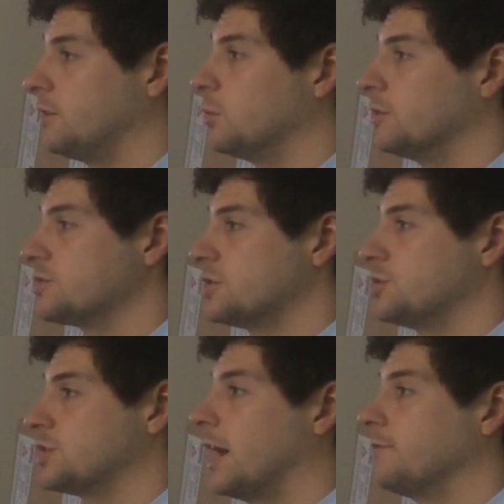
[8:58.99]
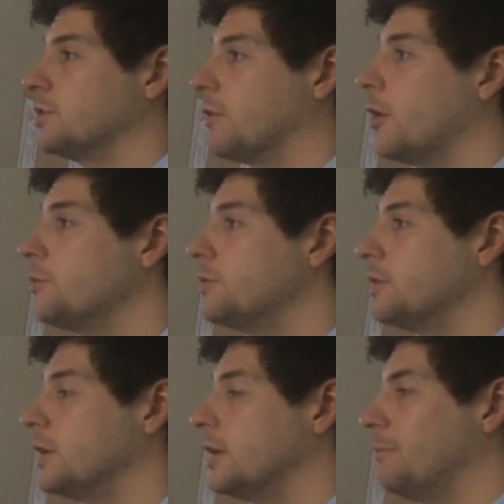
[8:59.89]
If you want to just have your own
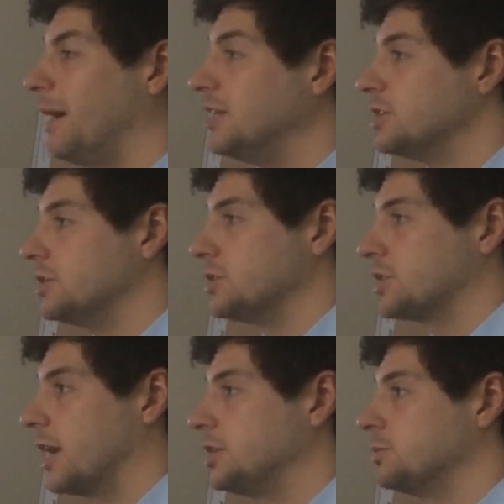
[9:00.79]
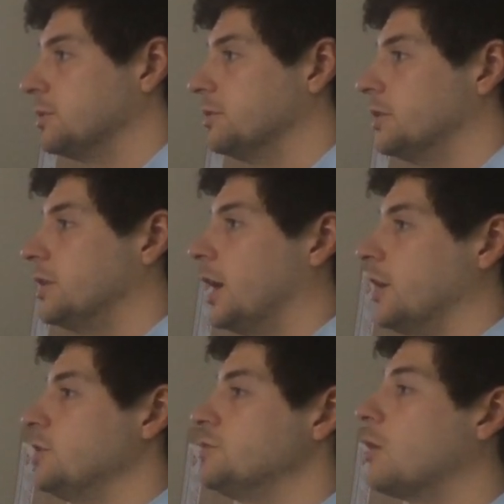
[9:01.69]
maintenance schedule
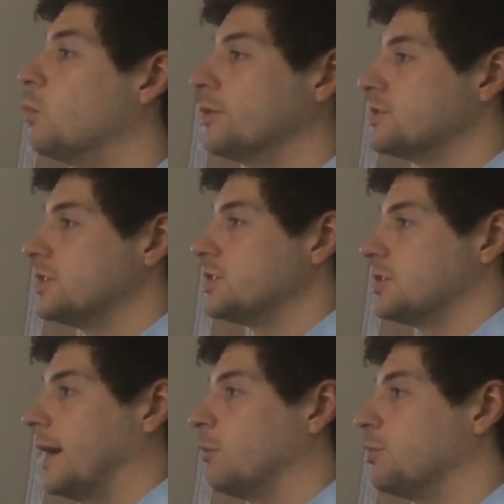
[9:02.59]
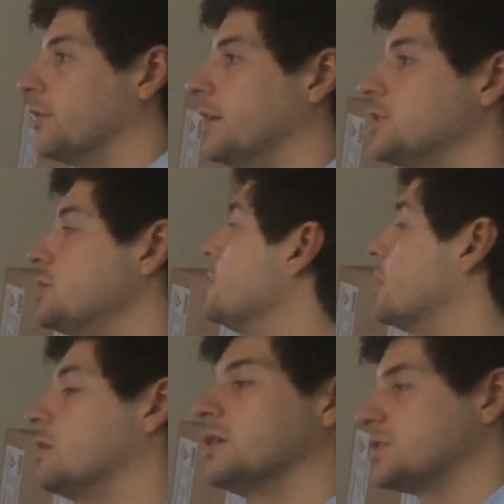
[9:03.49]
and you don't want it to output this, you
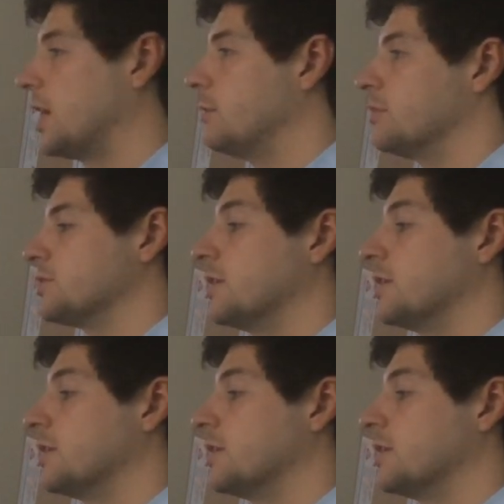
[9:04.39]
can disable.